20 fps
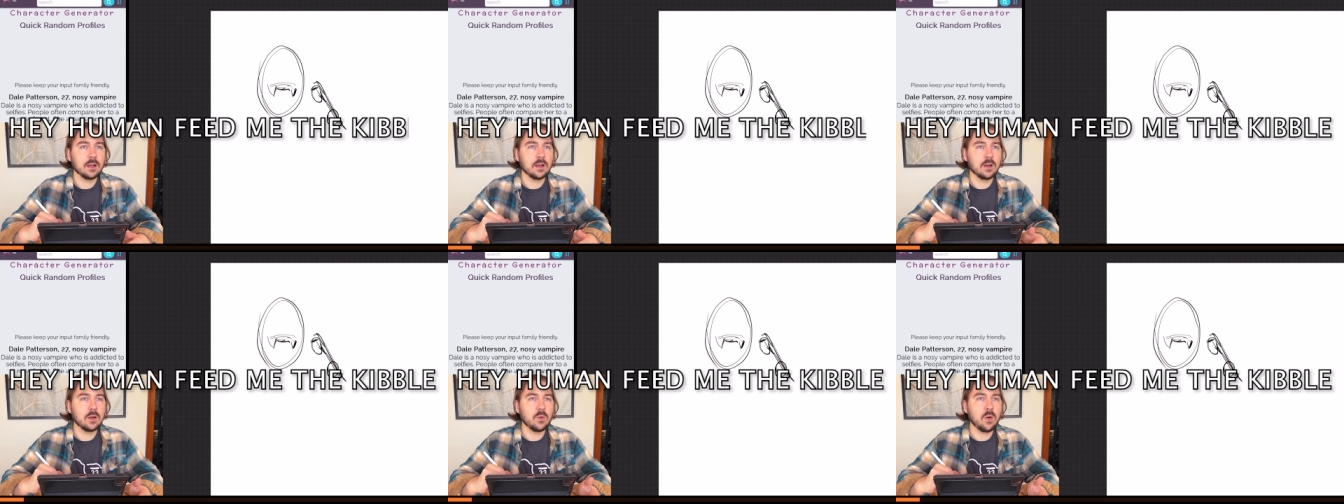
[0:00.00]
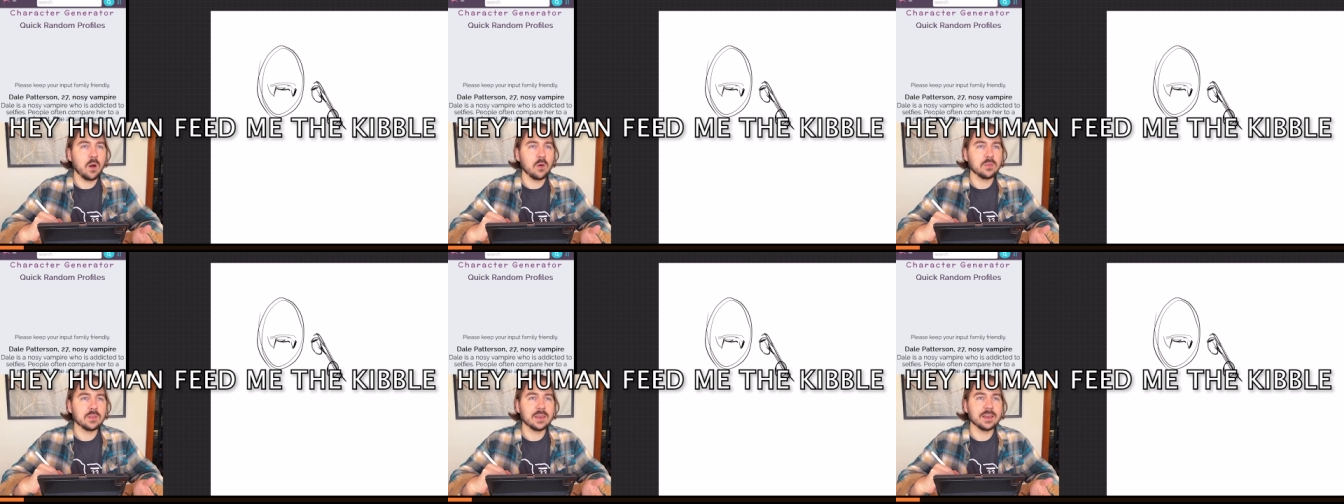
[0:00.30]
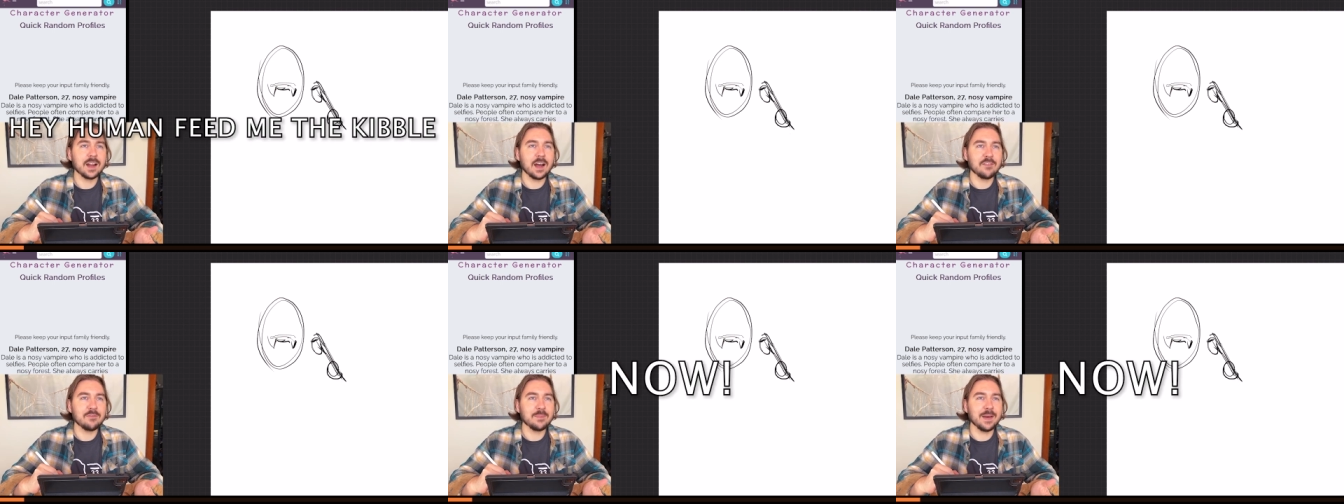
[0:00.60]
Quoth, get
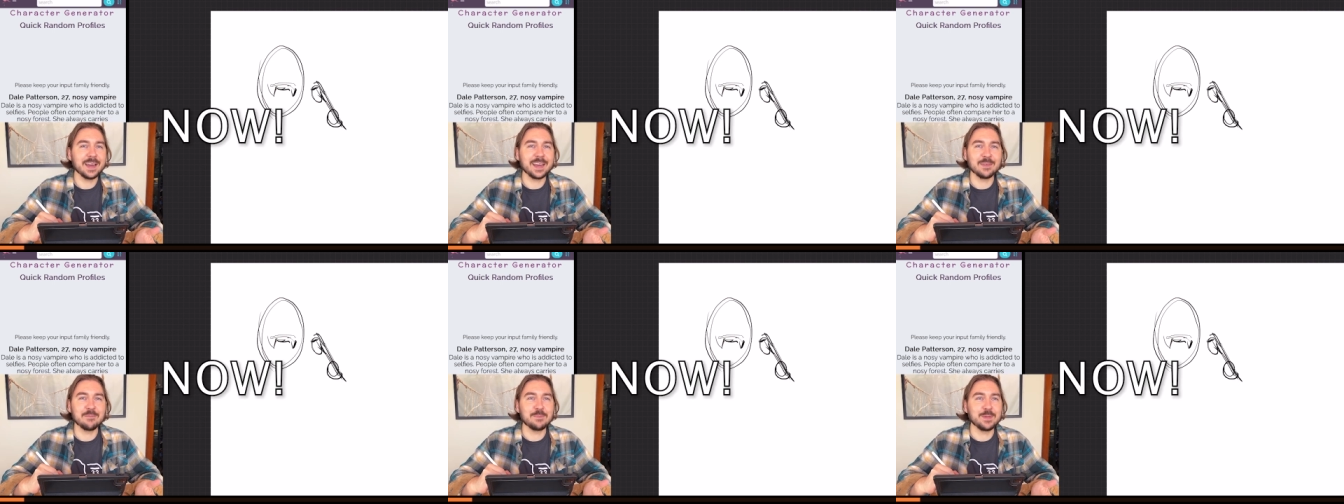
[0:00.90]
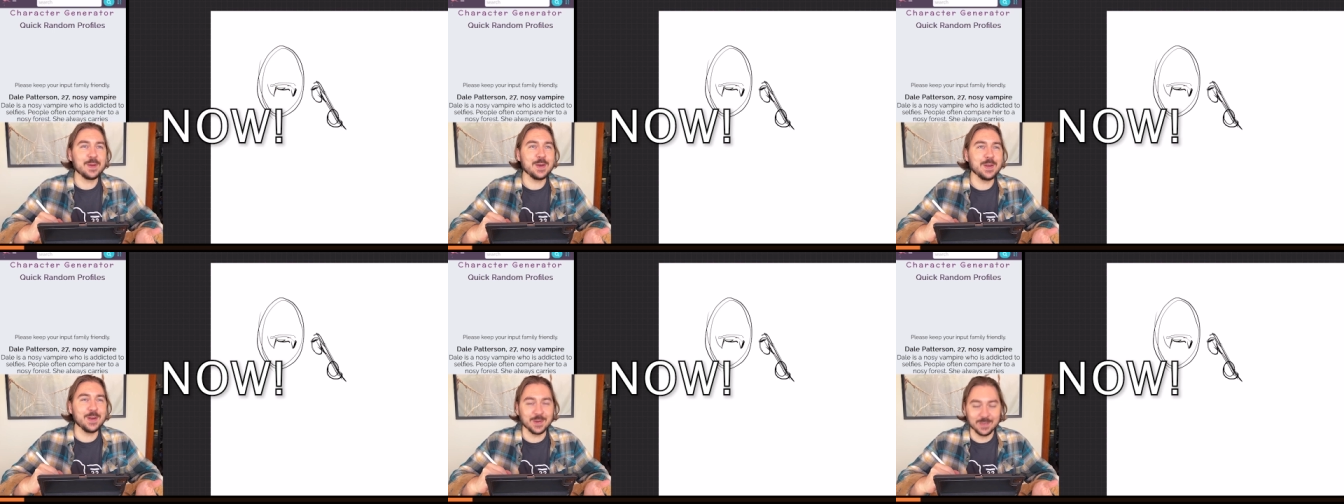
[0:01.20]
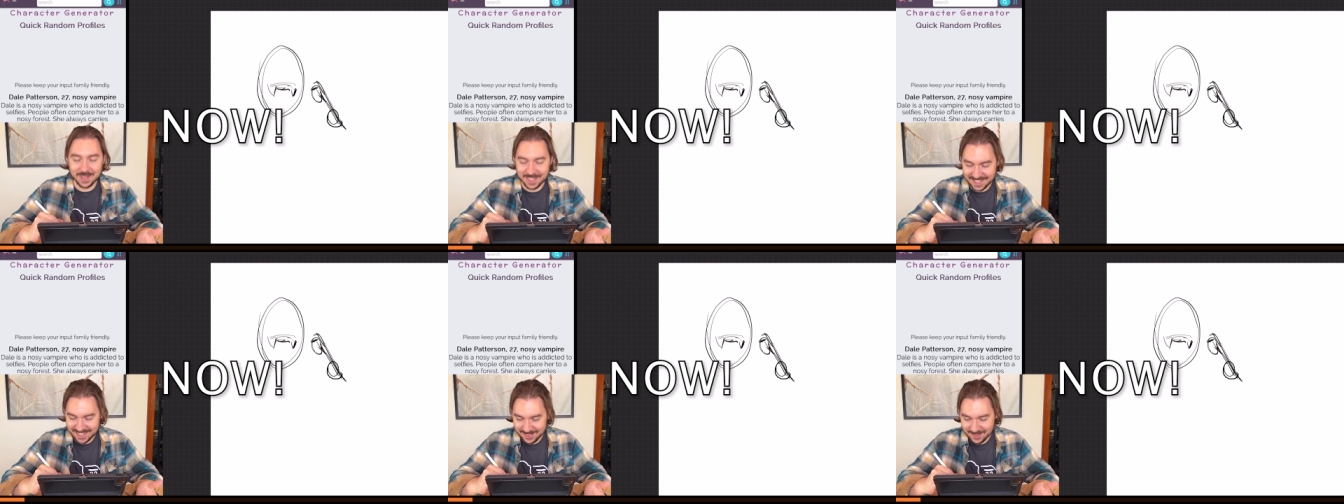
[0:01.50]
off my computer,
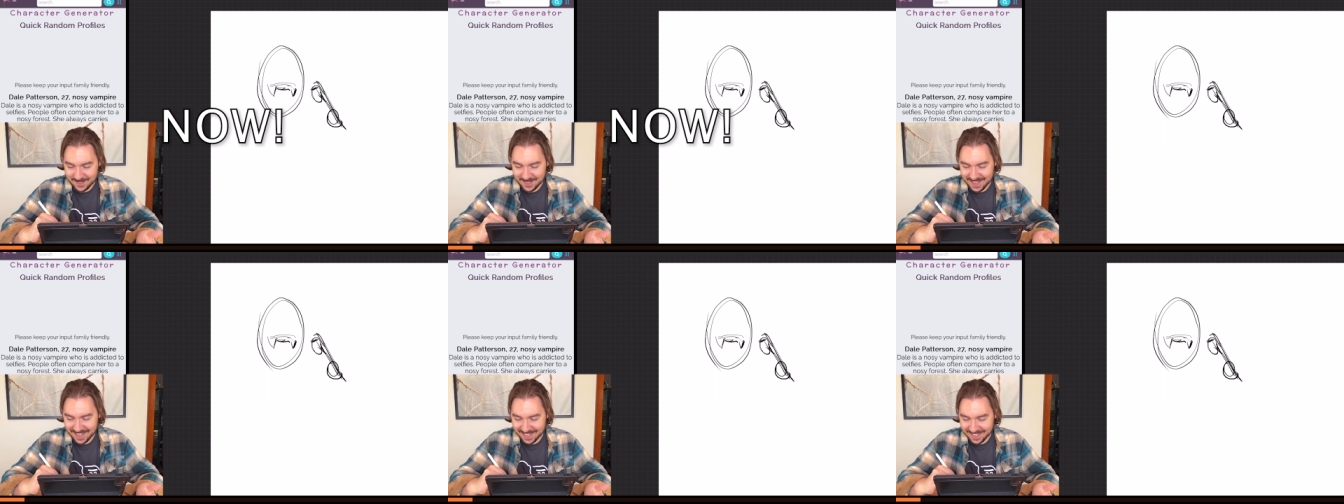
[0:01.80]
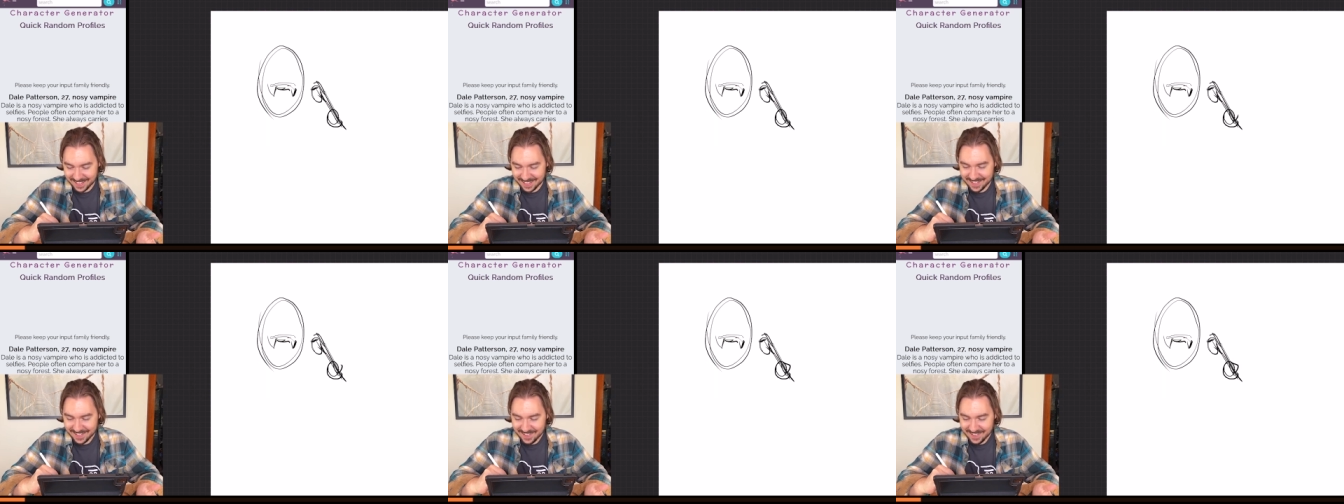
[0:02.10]
what the fuck?